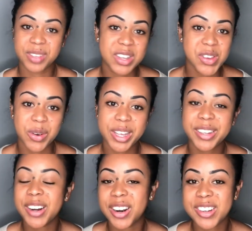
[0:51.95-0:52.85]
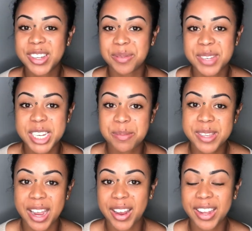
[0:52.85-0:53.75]
So here are some tips
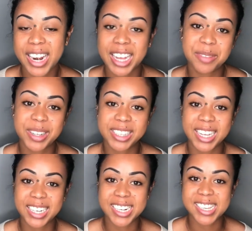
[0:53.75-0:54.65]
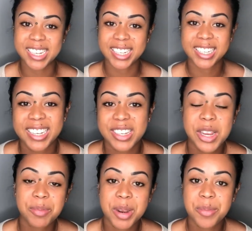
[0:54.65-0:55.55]
on how to make that easy.
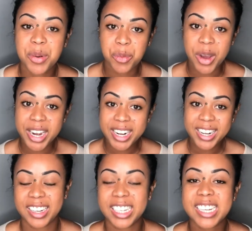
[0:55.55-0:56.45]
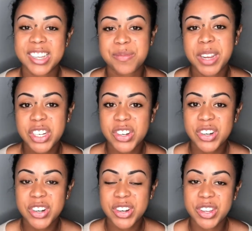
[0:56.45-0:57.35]
Tip number 1 is make
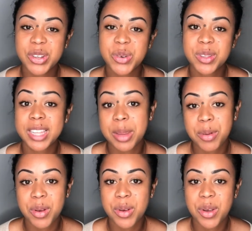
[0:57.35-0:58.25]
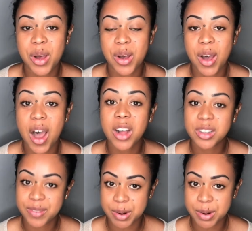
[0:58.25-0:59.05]
sure you label all of your